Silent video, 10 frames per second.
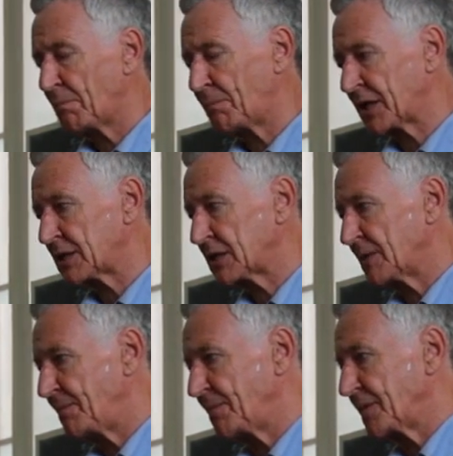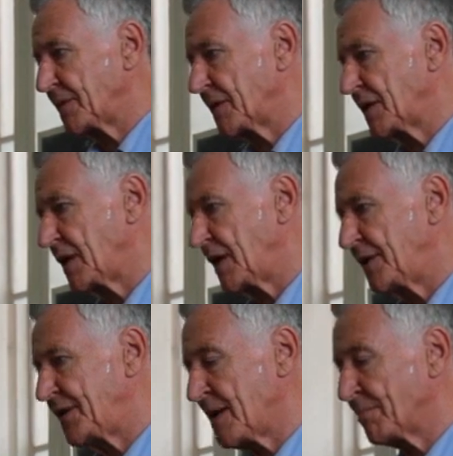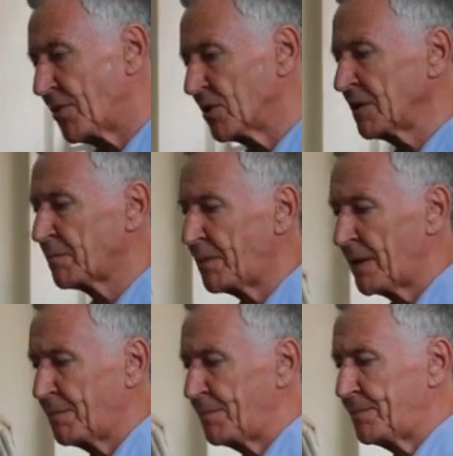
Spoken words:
But the important point